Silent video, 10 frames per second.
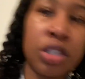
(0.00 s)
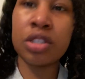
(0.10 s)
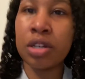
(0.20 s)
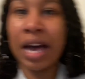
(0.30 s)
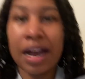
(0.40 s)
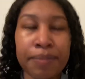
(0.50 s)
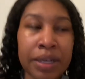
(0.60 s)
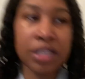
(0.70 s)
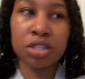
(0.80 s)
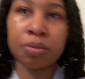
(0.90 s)
still
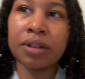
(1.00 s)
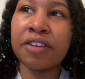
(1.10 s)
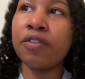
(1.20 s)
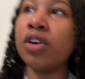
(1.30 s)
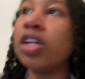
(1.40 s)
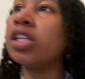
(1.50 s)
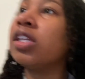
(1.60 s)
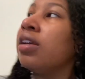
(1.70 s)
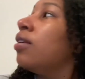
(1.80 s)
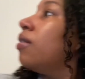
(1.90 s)
happy, still playful.
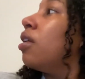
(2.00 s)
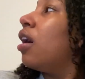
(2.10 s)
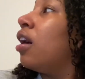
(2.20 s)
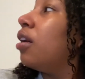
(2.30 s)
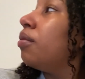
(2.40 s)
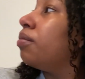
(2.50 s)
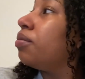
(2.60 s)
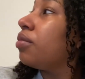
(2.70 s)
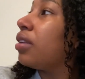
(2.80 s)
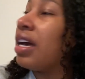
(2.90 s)

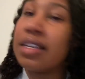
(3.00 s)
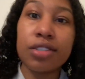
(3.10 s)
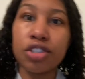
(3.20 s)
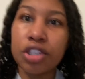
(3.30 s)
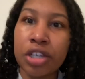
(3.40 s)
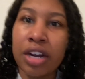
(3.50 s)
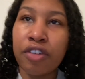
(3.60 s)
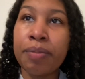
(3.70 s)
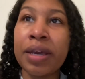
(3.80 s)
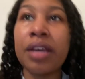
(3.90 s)
As she could
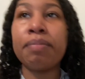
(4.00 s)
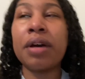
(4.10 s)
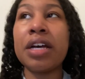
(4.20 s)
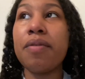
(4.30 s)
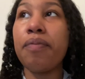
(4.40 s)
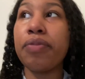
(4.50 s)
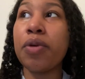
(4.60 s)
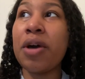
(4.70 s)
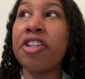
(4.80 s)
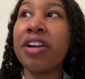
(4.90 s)
ever be. But the
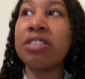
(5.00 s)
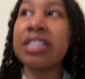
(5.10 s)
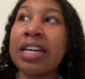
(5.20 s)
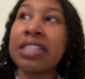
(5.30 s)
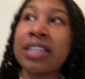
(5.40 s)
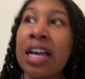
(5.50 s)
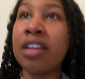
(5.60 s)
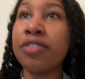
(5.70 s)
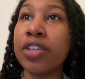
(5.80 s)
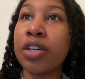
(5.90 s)
weather outside is
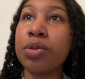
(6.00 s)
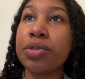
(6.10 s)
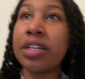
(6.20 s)
kind of gross.